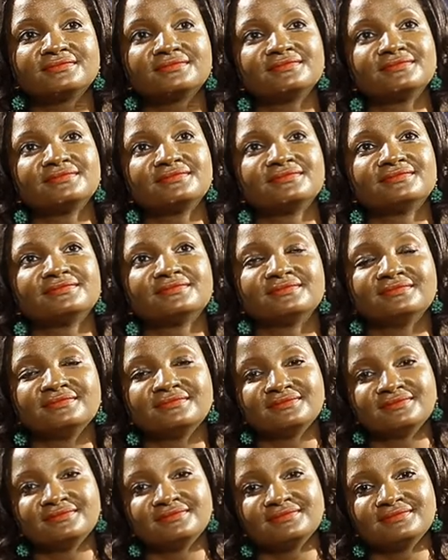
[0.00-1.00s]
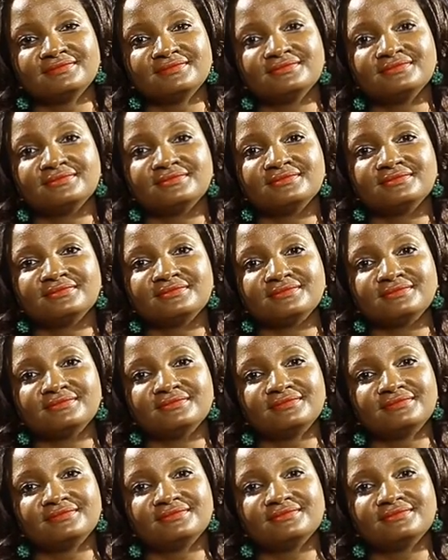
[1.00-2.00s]

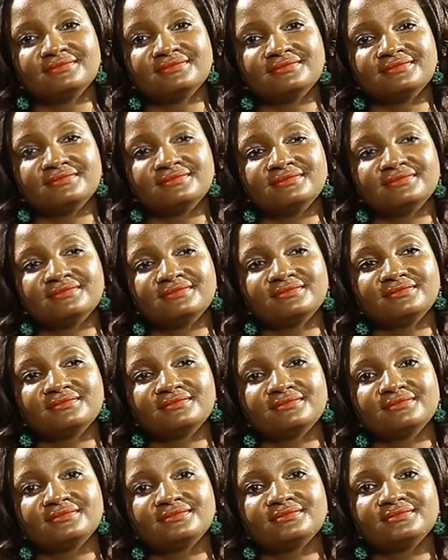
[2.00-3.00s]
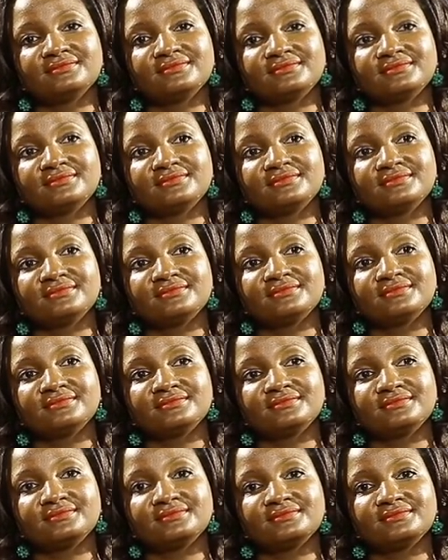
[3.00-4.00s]

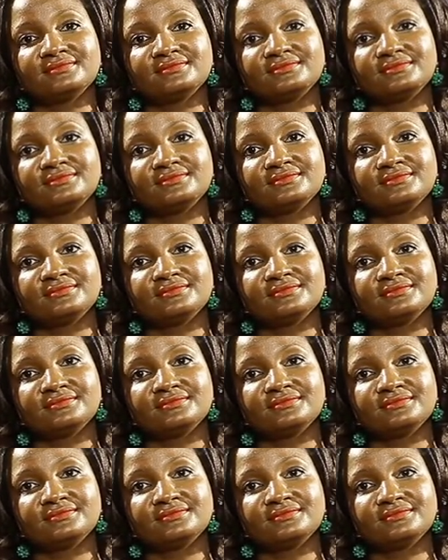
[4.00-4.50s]
This person isn't speaking.